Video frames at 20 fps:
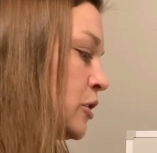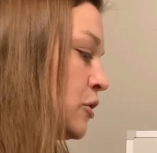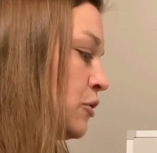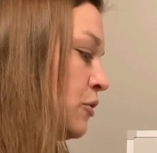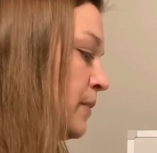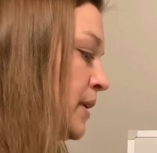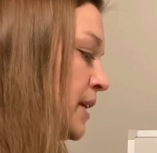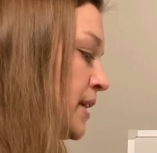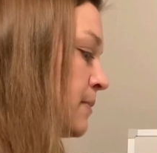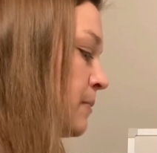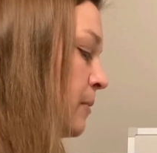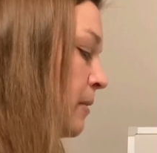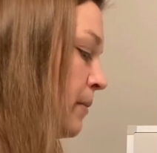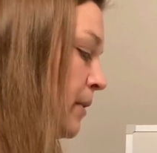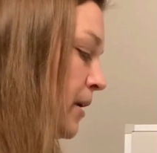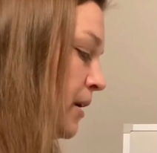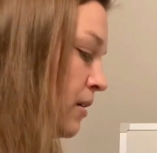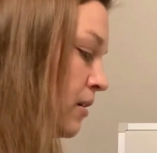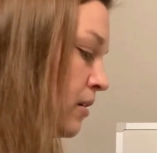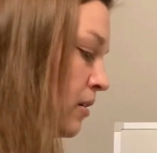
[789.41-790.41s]
two milligrams per
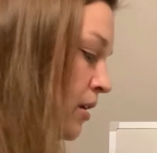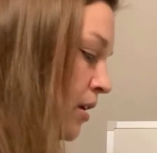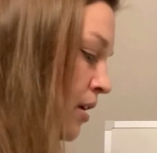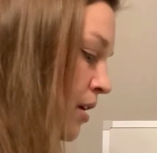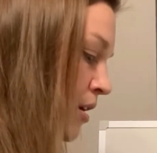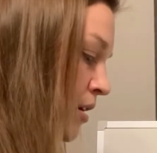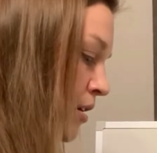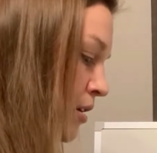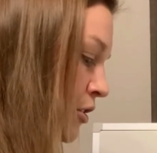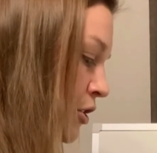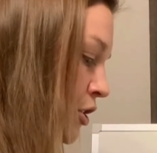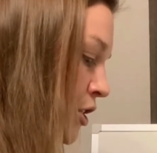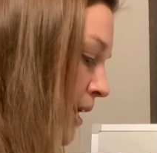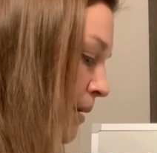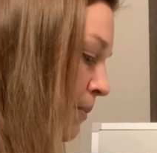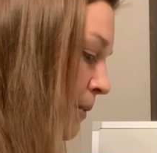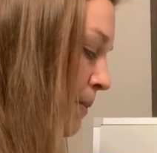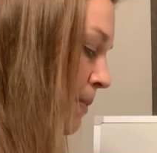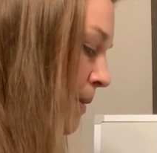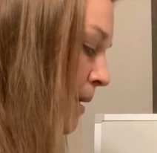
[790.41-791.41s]
mil,
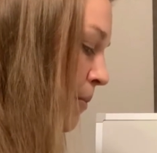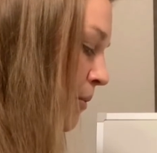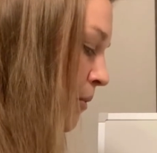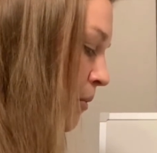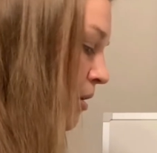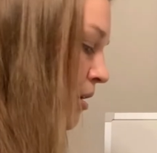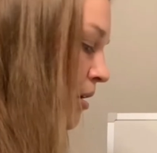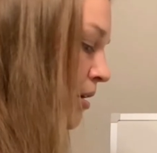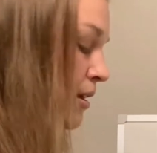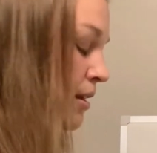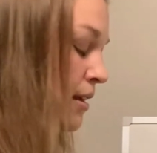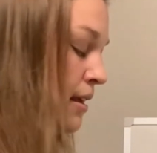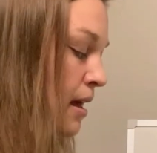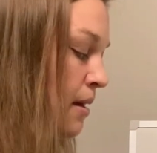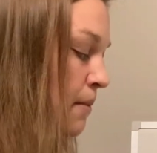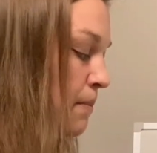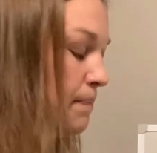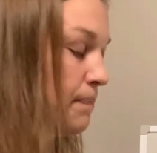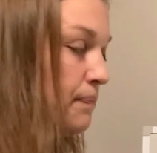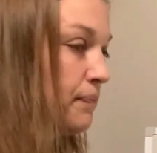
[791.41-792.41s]
check my paperwork,
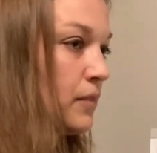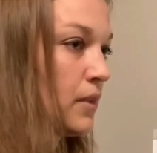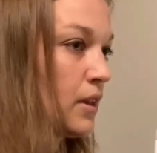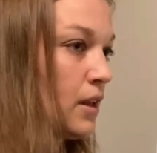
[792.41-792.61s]
yep.